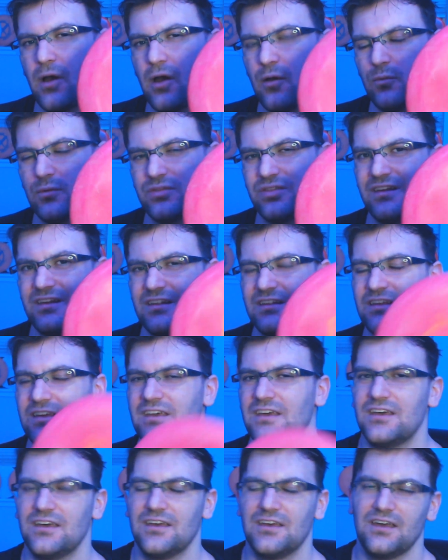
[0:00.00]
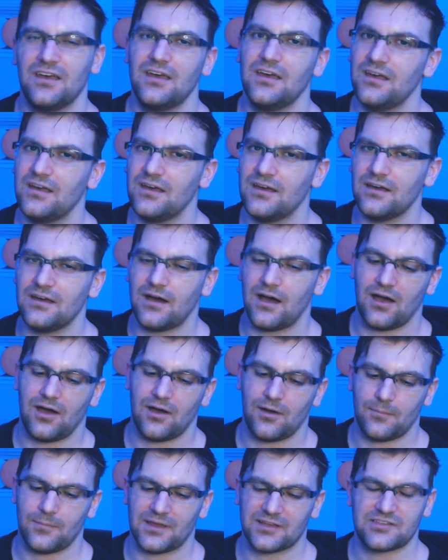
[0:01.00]
with it
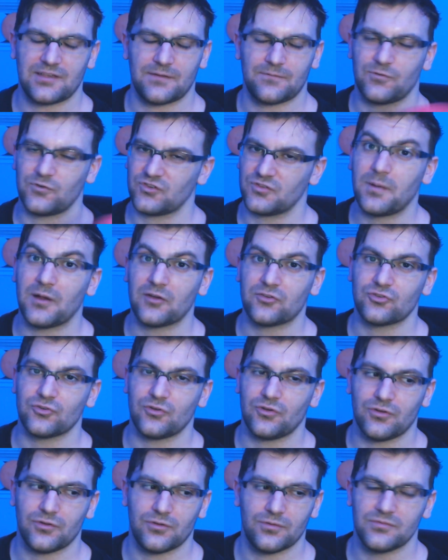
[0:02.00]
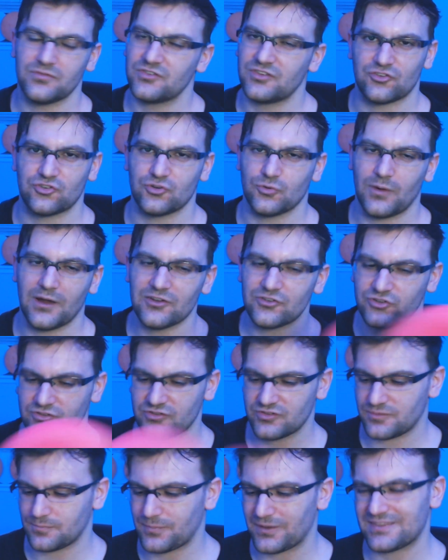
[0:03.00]
except for special
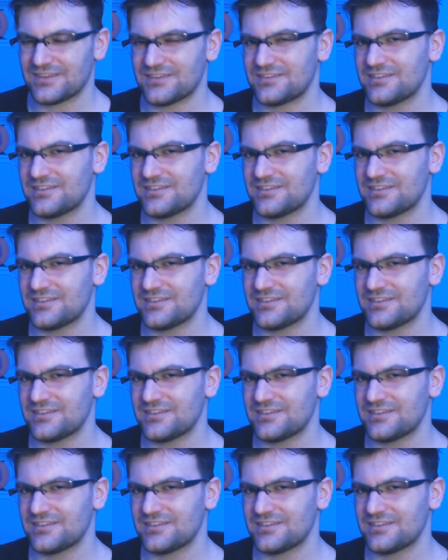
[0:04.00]
situations, but this is